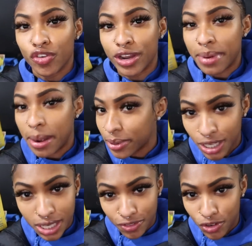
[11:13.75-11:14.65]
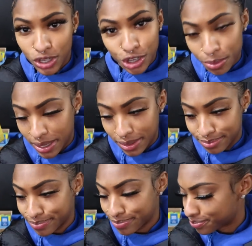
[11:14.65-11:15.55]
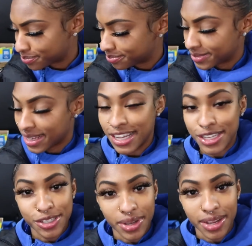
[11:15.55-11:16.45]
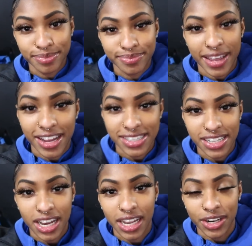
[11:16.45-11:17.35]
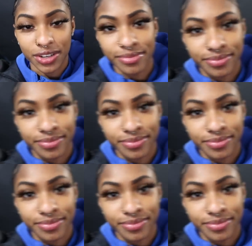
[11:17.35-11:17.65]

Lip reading: read my book for a little bit. So yeah, I'll see y'all later.